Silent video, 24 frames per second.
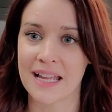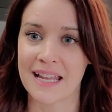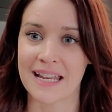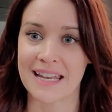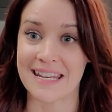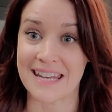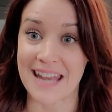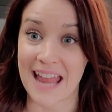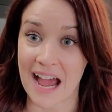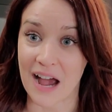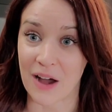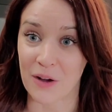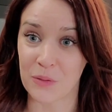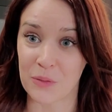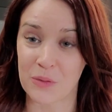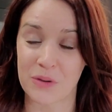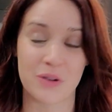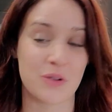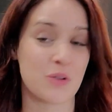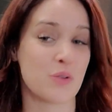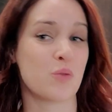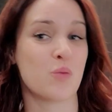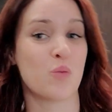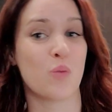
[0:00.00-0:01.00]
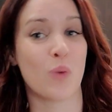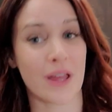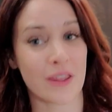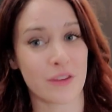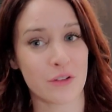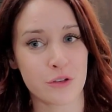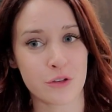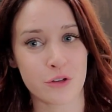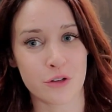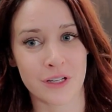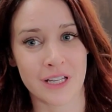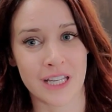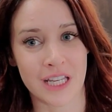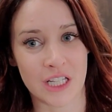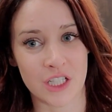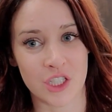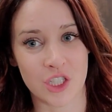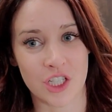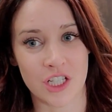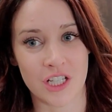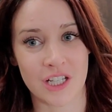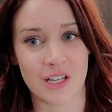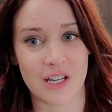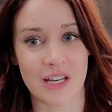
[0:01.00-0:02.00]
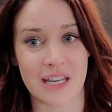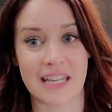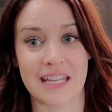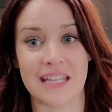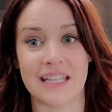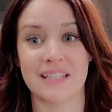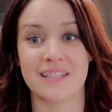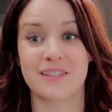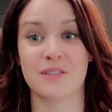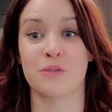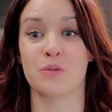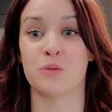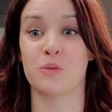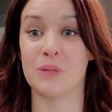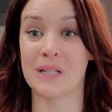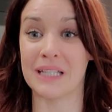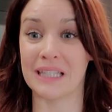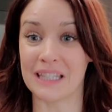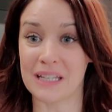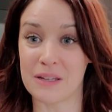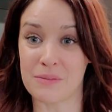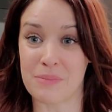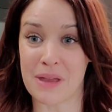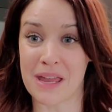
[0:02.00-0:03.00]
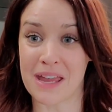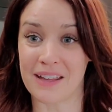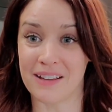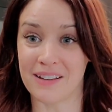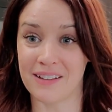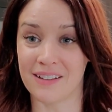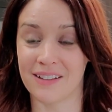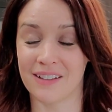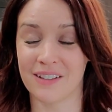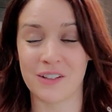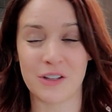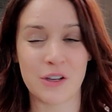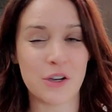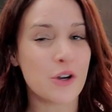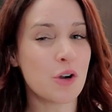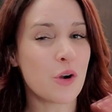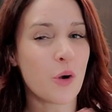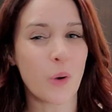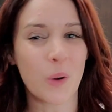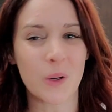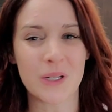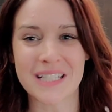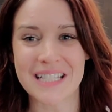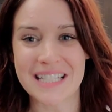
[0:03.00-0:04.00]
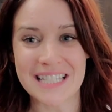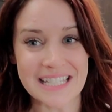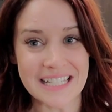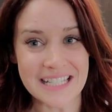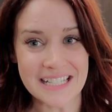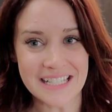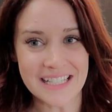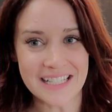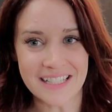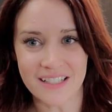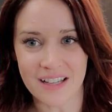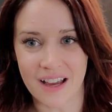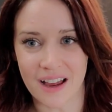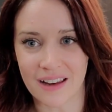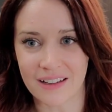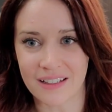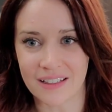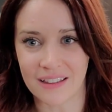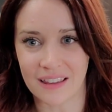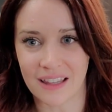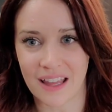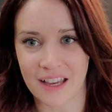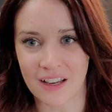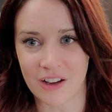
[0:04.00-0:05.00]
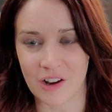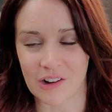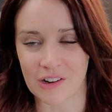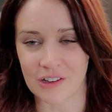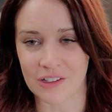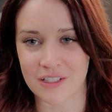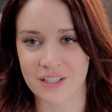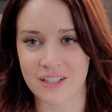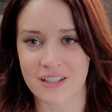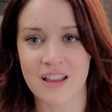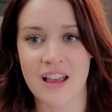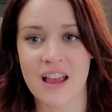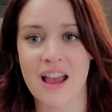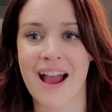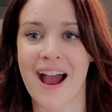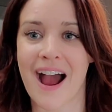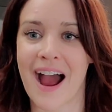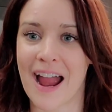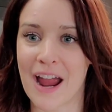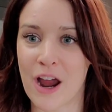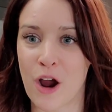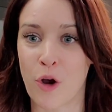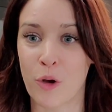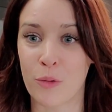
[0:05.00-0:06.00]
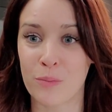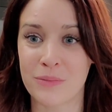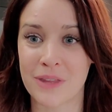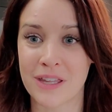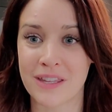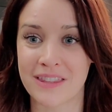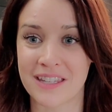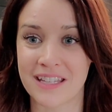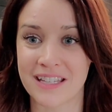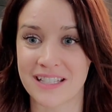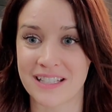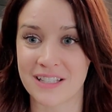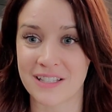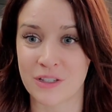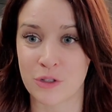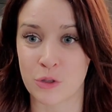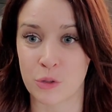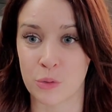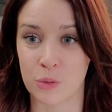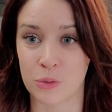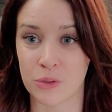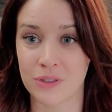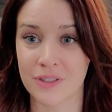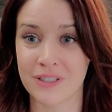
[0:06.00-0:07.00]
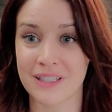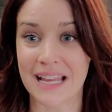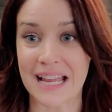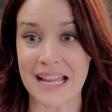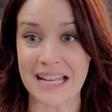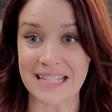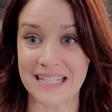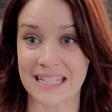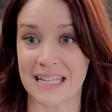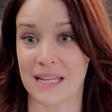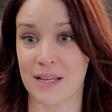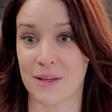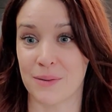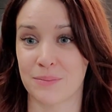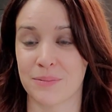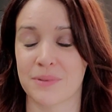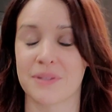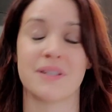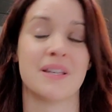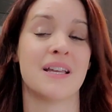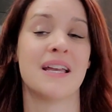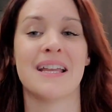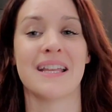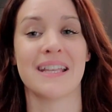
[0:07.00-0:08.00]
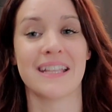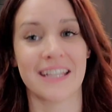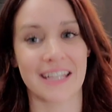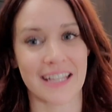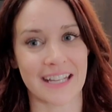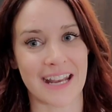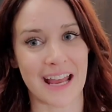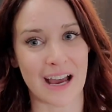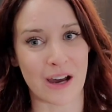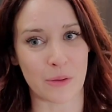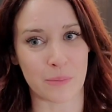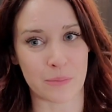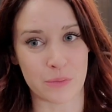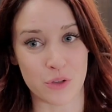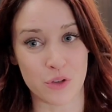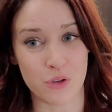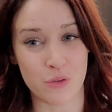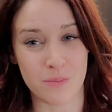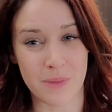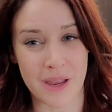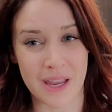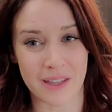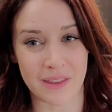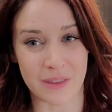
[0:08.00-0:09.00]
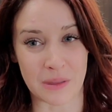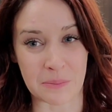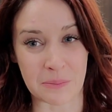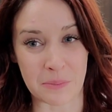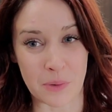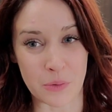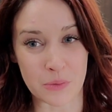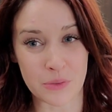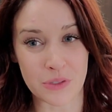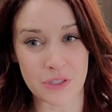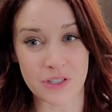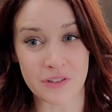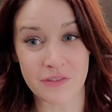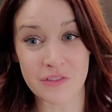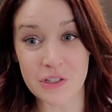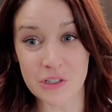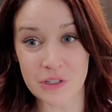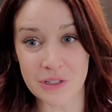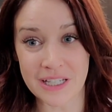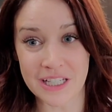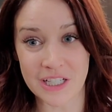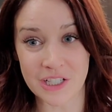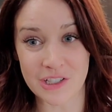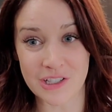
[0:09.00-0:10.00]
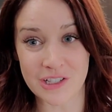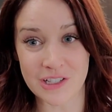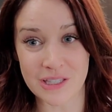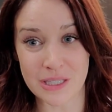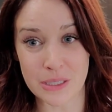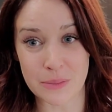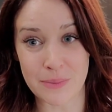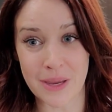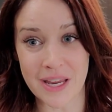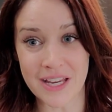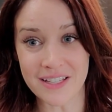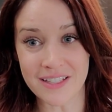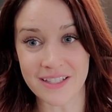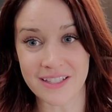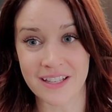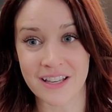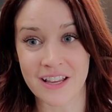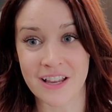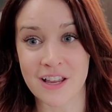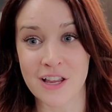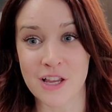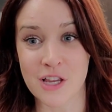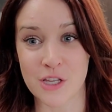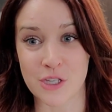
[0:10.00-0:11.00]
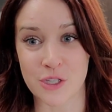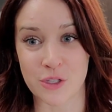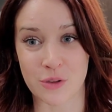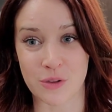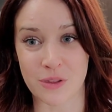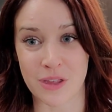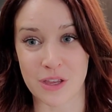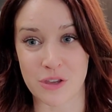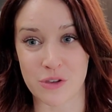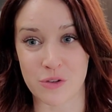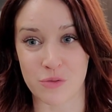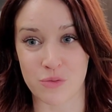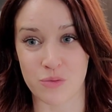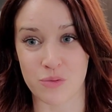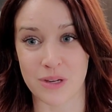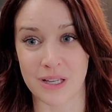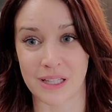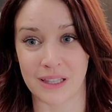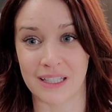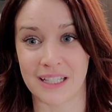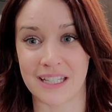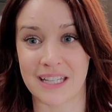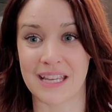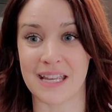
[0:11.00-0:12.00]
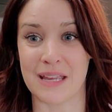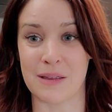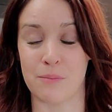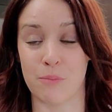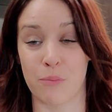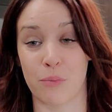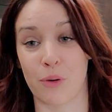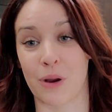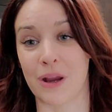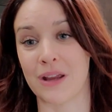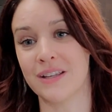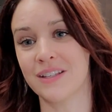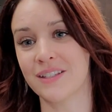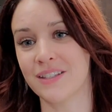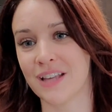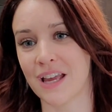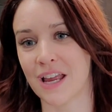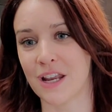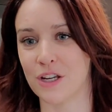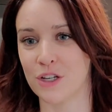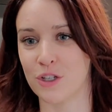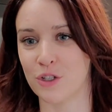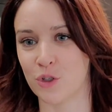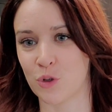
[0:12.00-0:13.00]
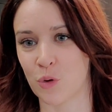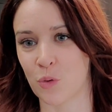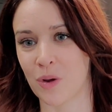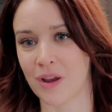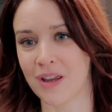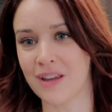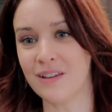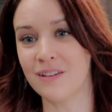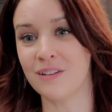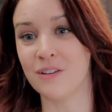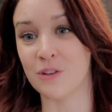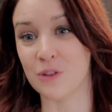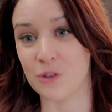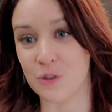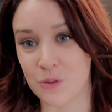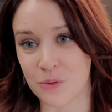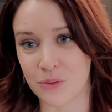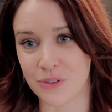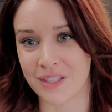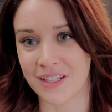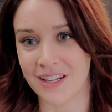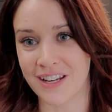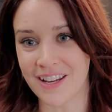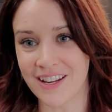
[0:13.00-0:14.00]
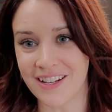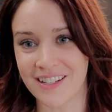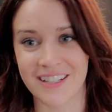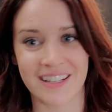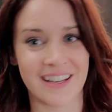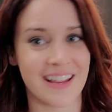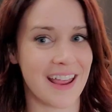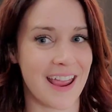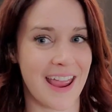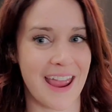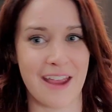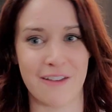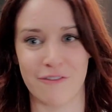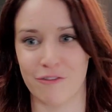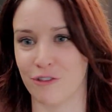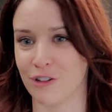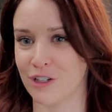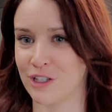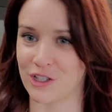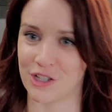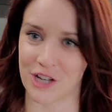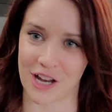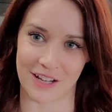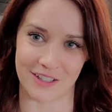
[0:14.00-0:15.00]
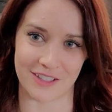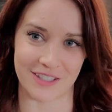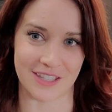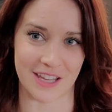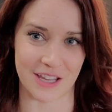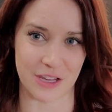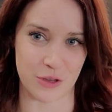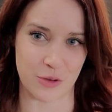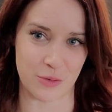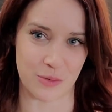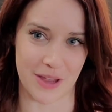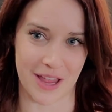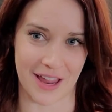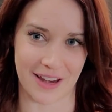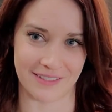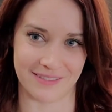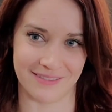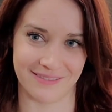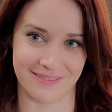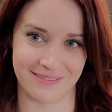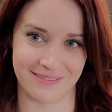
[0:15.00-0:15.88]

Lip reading: Now, whether your kitchen is really big or teeny tiny like ours, I hope that these tools and tips can help you make the most of your kitchen space so that you really embrace and enjoy using it every chance that you can.